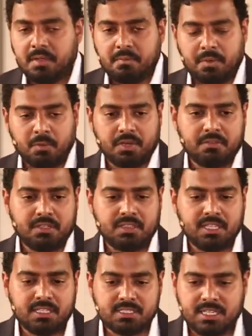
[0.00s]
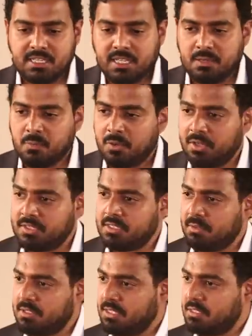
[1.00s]
but one of the things he did was,
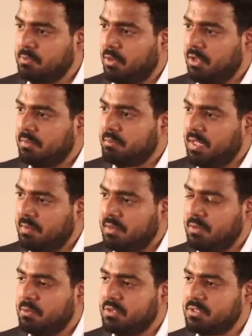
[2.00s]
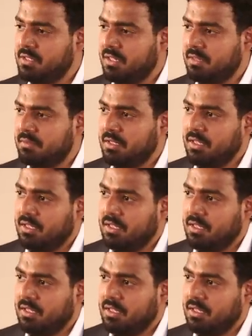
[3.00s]
there was a small baby who was, I